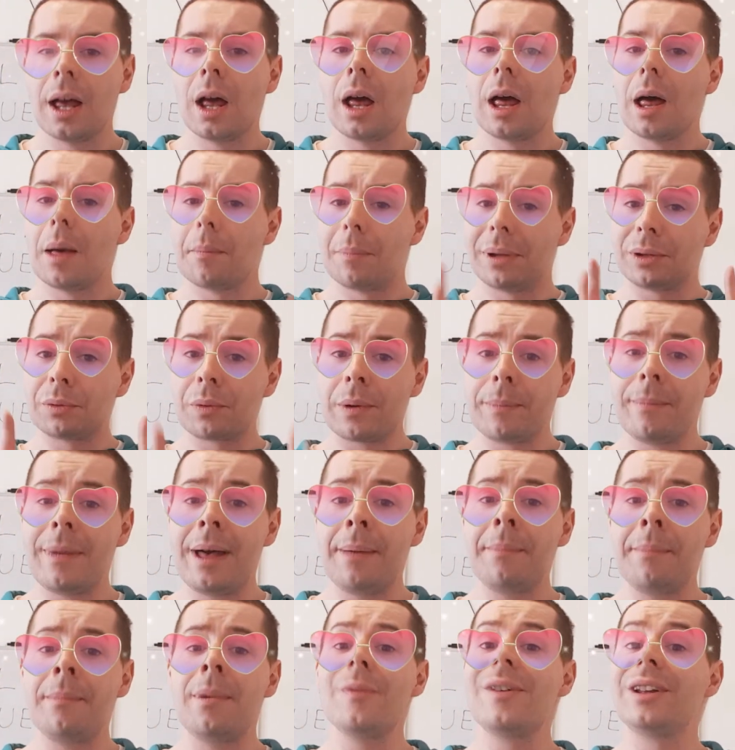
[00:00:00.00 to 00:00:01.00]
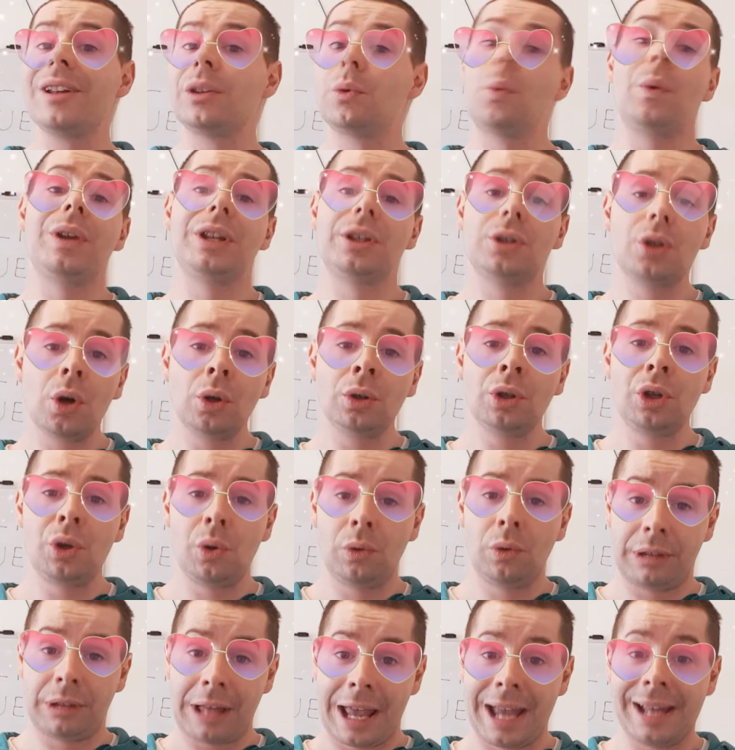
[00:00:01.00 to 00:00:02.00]
but remember that we don't
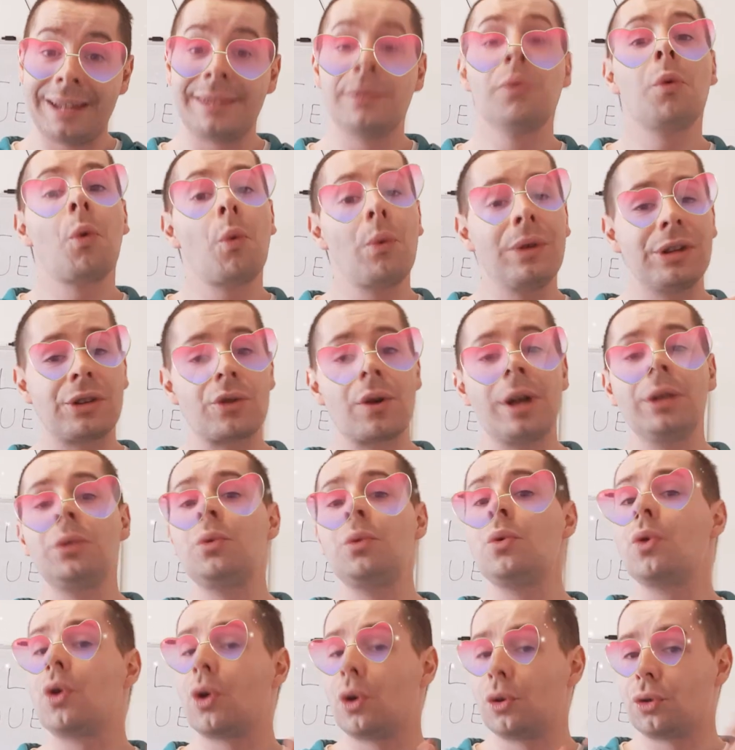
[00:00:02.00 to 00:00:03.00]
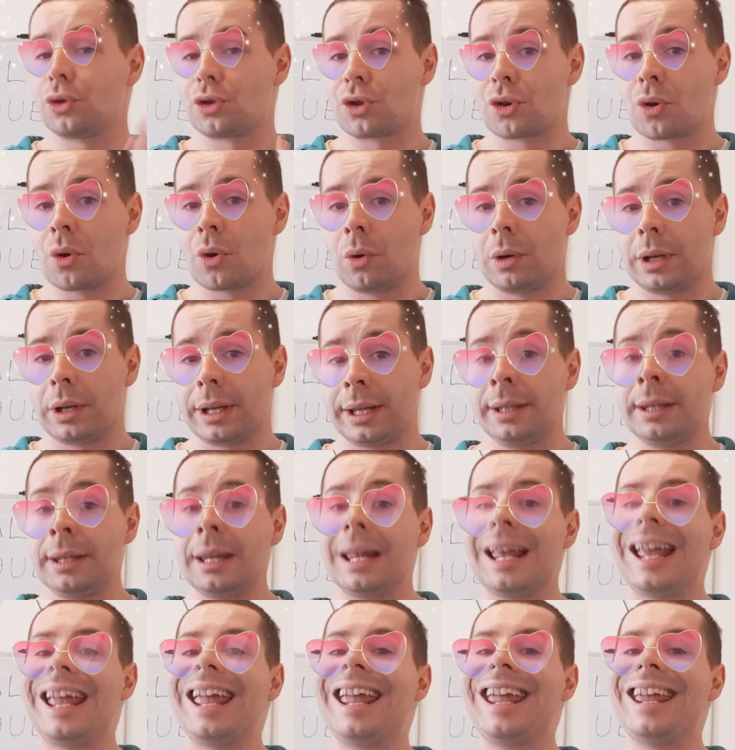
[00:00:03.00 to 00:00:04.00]
use hands, or we try to control it
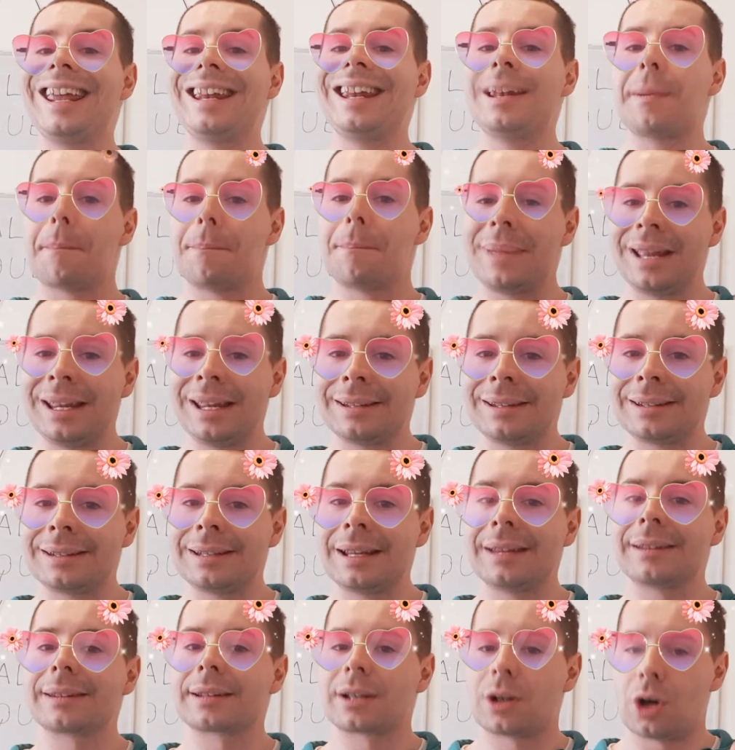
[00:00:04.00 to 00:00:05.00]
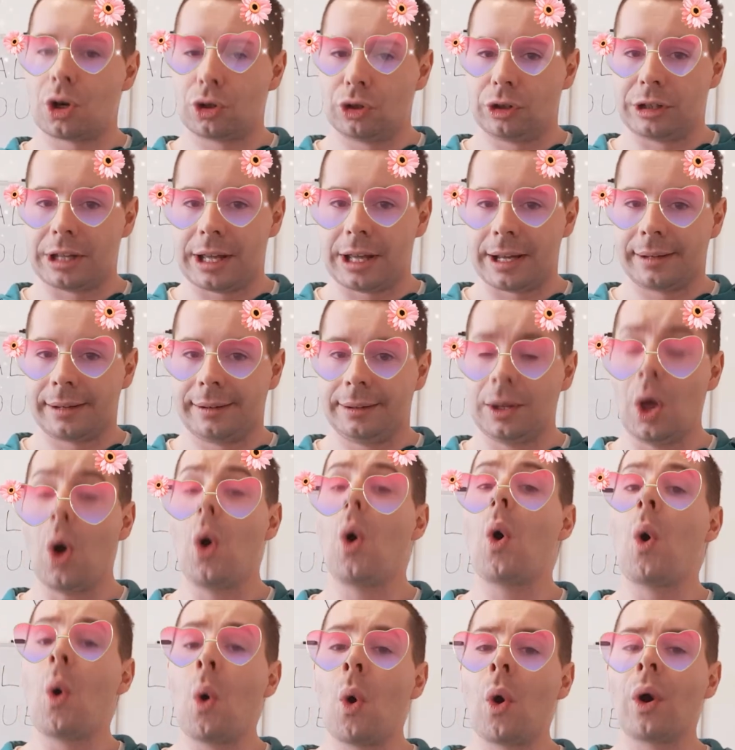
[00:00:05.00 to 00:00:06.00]
in business context,
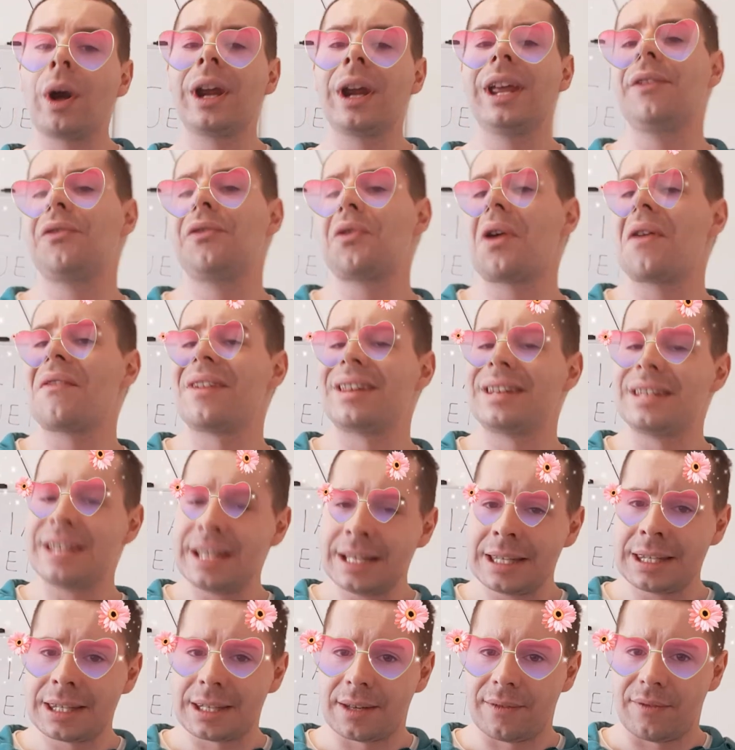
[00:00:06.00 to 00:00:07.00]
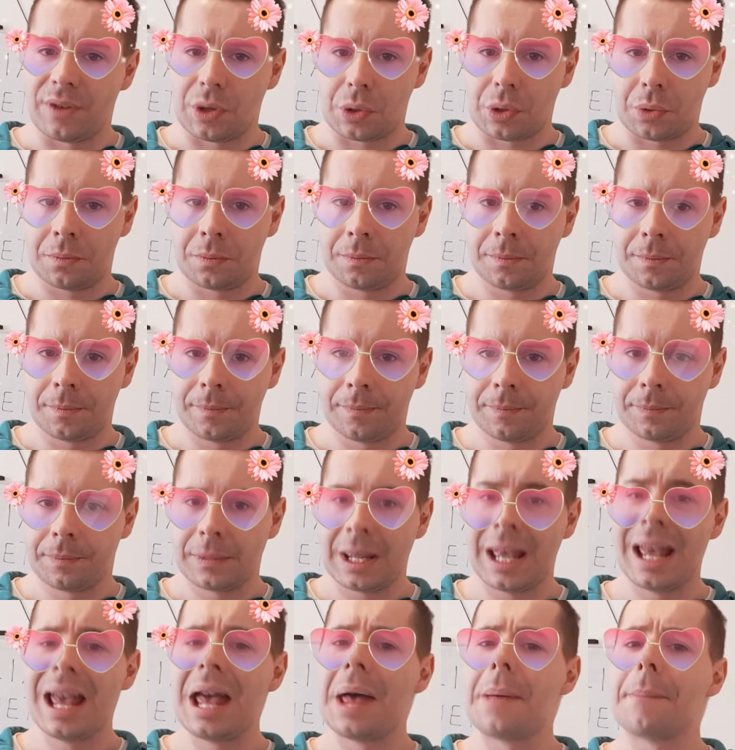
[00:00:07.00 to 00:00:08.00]
or if you have an interview,
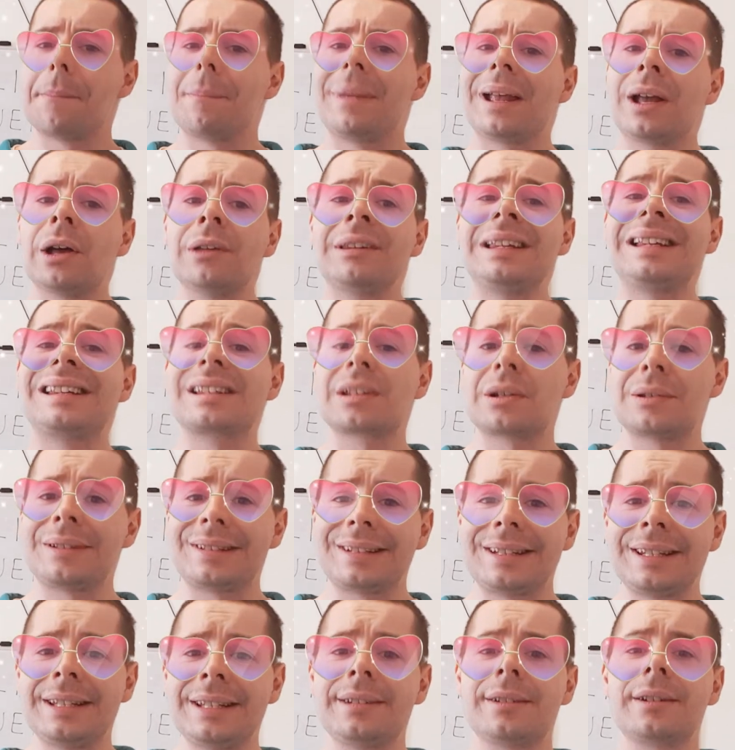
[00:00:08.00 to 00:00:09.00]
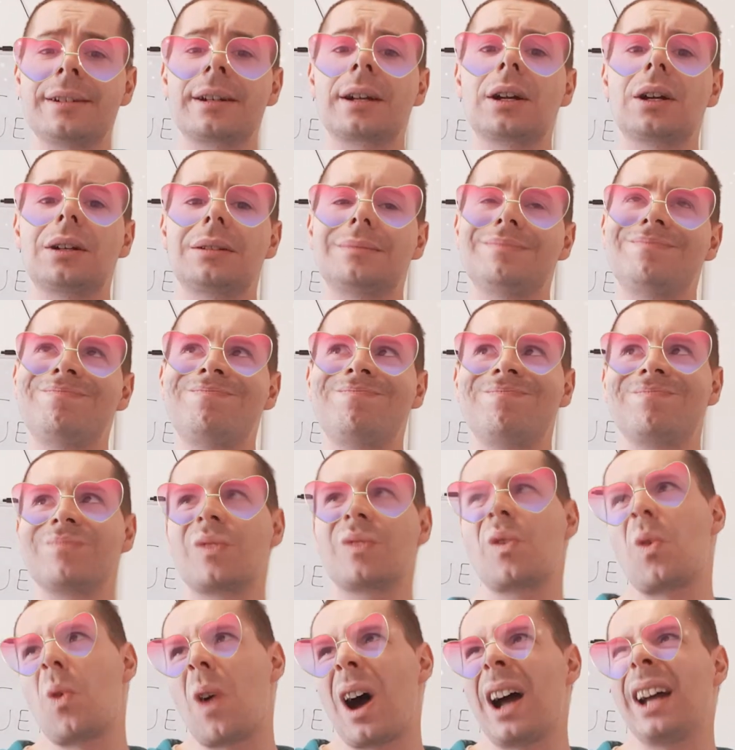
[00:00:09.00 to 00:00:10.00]
because it's considered
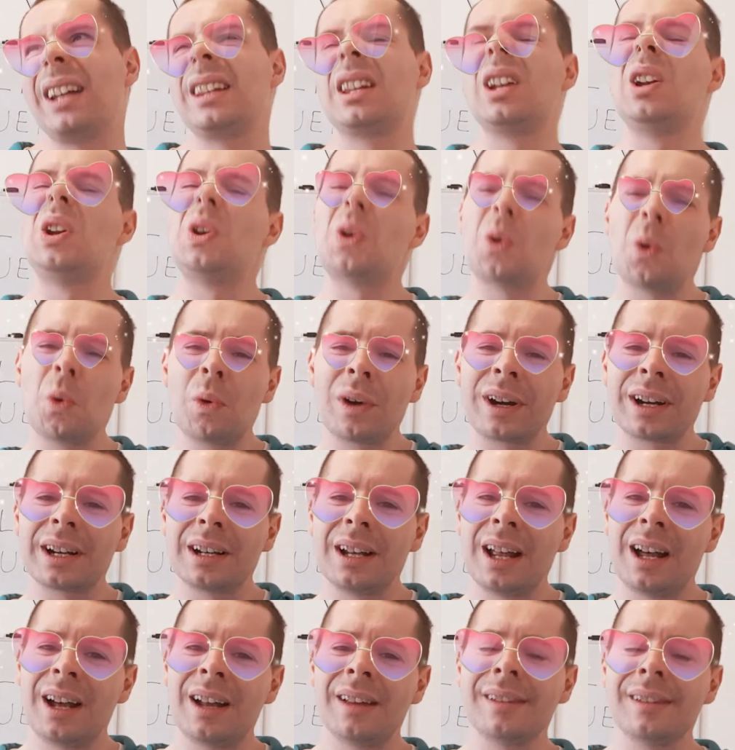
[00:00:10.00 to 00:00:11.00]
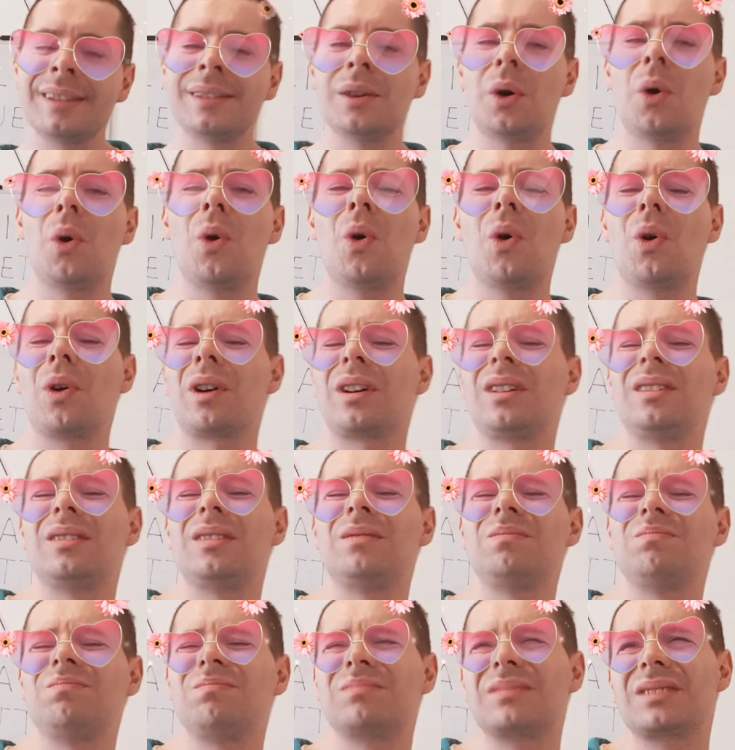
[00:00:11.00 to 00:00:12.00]
quite lower class or
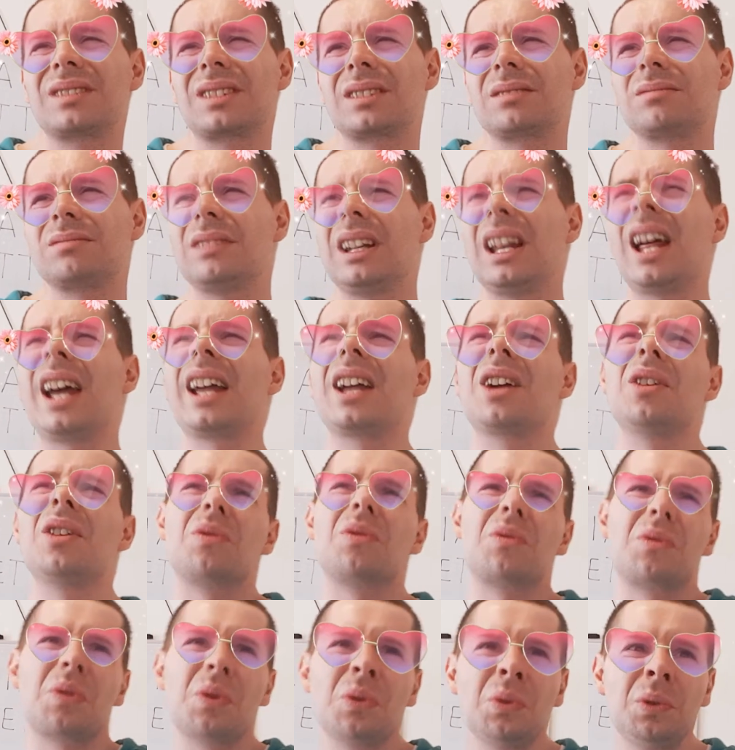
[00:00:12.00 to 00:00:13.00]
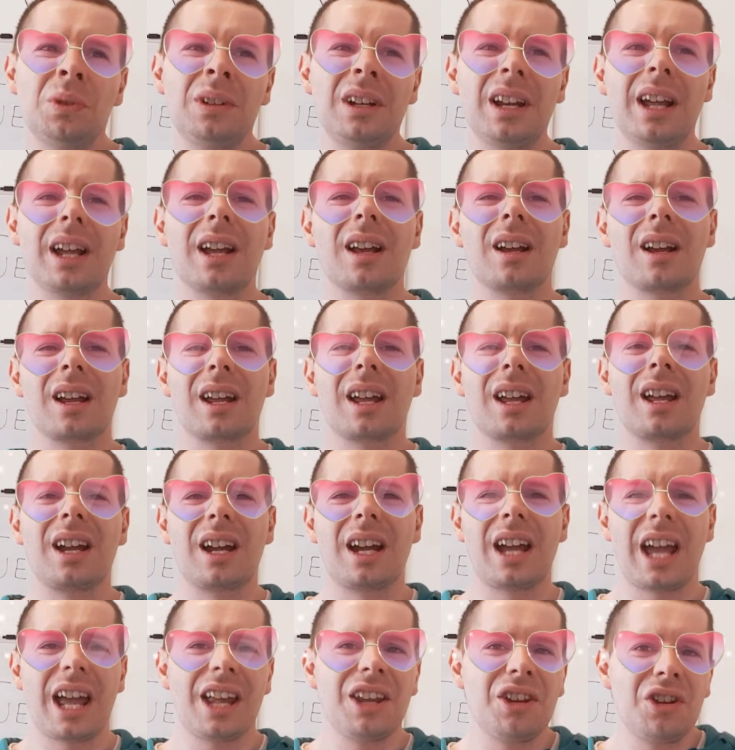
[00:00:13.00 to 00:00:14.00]
like rude. Like,
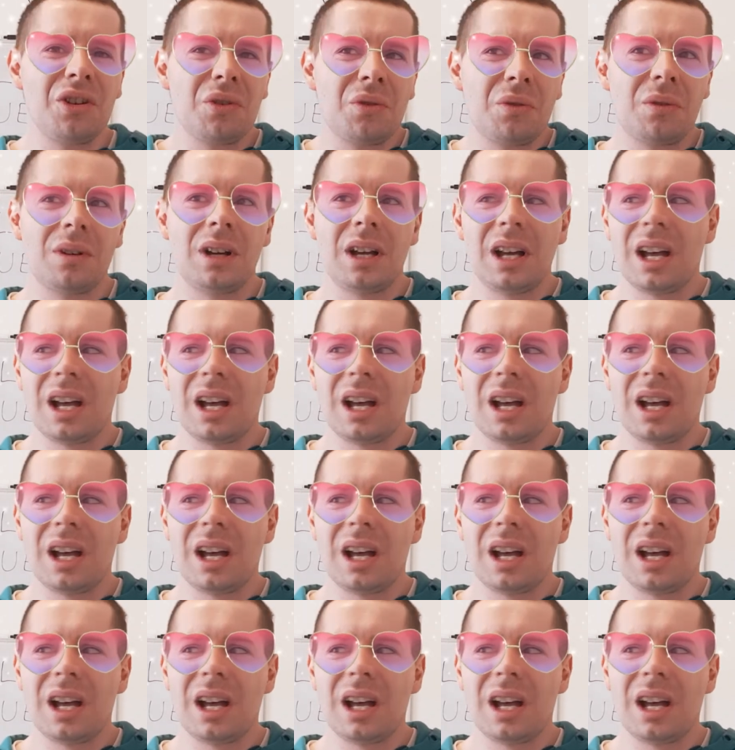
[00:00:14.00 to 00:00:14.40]
can you